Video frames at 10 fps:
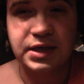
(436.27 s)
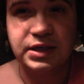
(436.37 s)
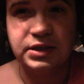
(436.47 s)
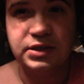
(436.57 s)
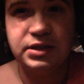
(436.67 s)

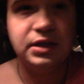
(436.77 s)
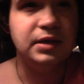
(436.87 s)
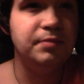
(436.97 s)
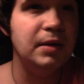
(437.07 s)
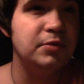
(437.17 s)
and
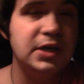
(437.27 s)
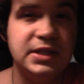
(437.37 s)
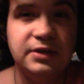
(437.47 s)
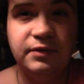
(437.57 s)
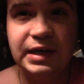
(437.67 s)
being
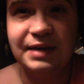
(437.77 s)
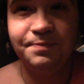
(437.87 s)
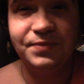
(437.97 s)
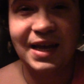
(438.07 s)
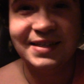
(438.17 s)
productive and
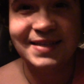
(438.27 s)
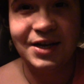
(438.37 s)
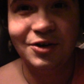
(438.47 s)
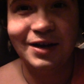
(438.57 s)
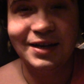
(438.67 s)

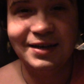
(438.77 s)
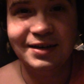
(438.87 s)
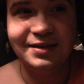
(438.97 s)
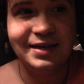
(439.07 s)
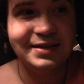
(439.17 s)
etc.
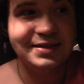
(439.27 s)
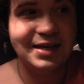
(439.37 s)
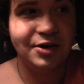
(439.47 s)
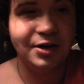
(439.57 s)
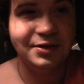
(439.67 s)
and
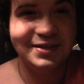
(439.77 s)
etc.